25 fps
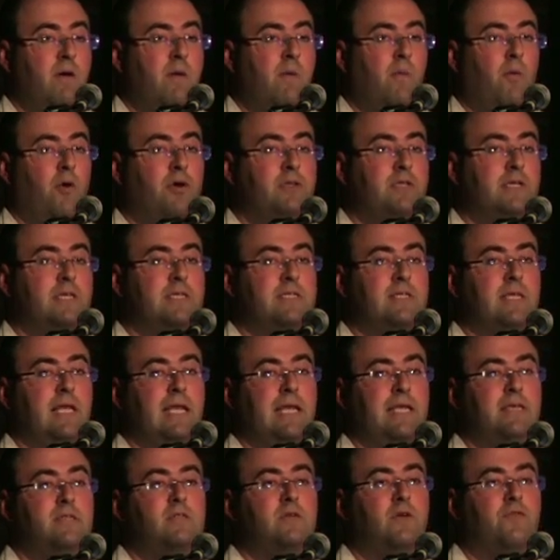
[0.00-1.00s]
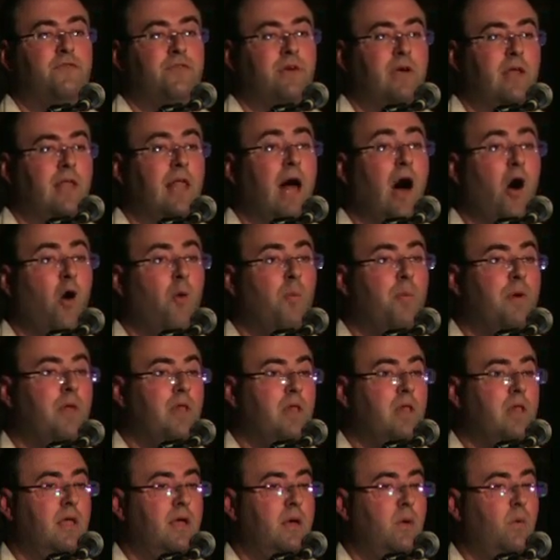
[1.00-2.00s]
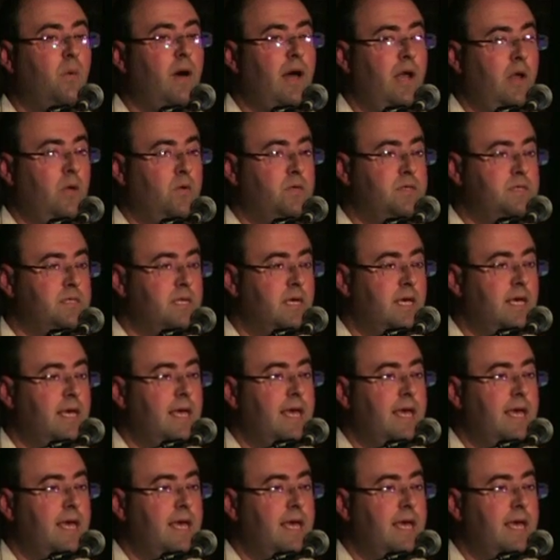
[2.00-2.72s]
what is the list of allowable values.